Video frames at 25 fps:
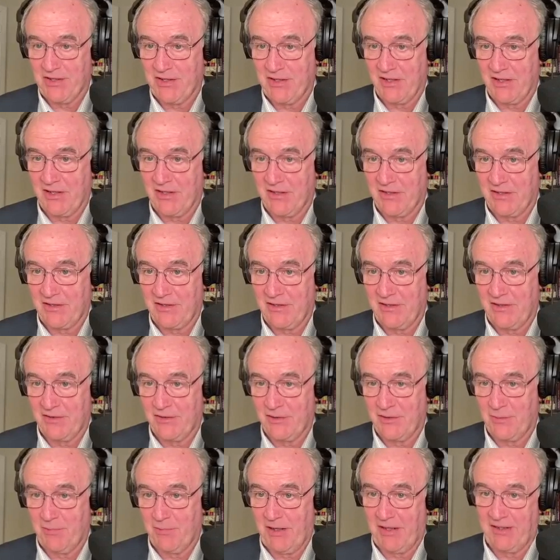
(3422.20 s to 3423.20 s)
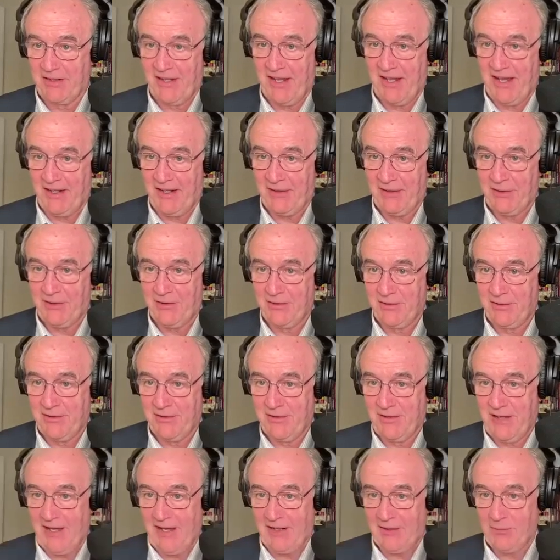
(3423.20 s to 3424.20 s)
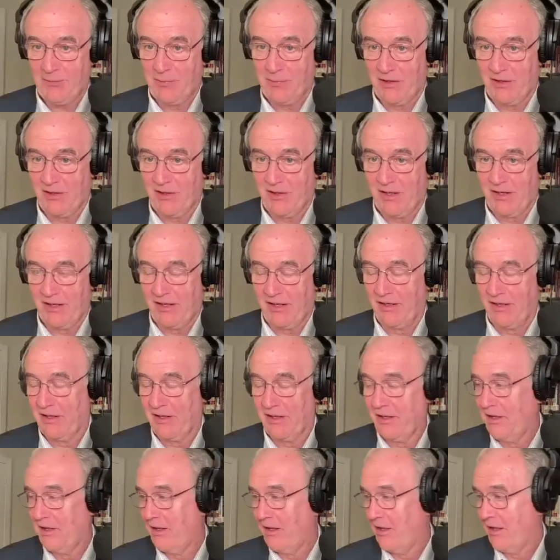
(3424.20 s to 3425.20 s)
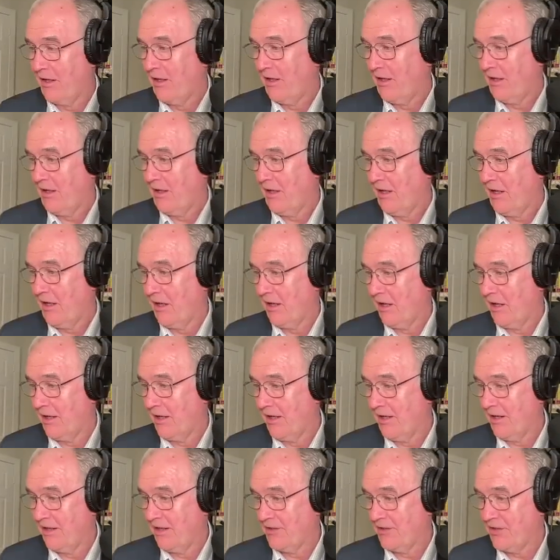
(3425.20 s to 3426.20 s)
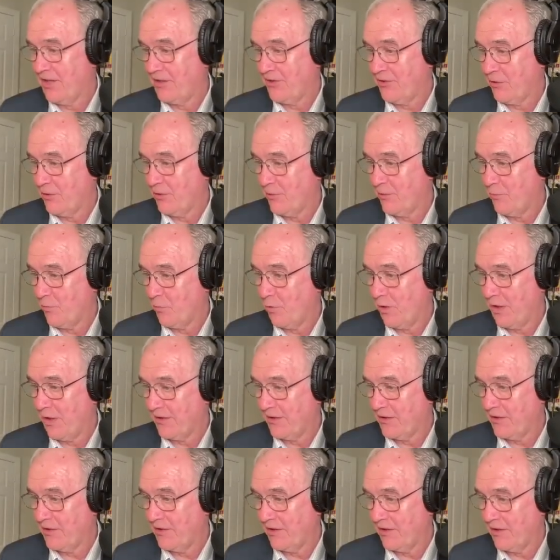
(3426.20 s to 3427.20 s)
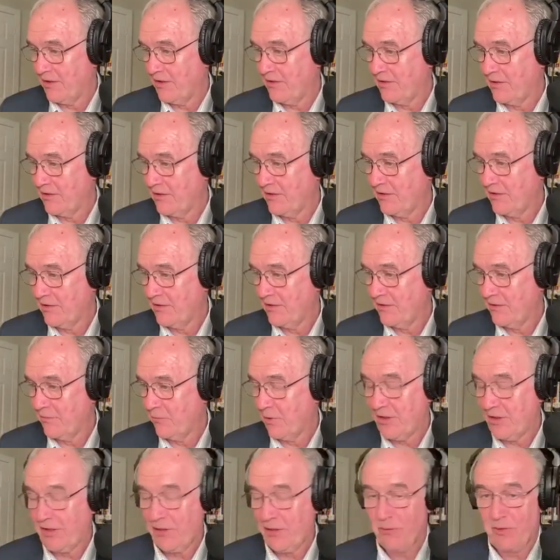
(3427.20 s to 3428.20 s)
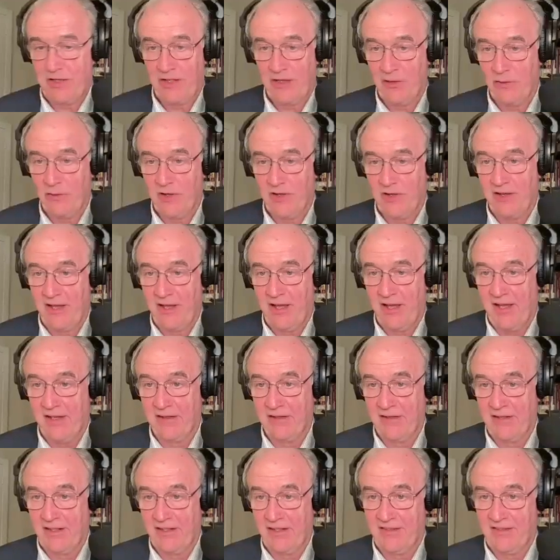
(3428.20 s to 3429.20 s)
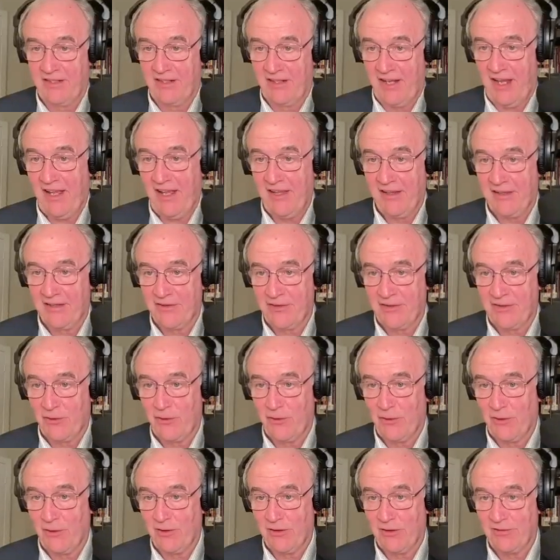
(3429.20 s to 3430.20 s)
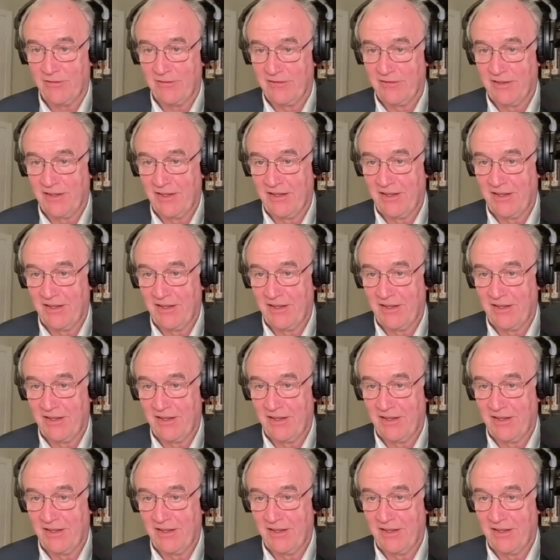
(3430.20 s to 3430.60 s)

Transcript: residence. There's a big tax bill on it. And I said to him, what can we do on that? And he said, yeah, there's a whole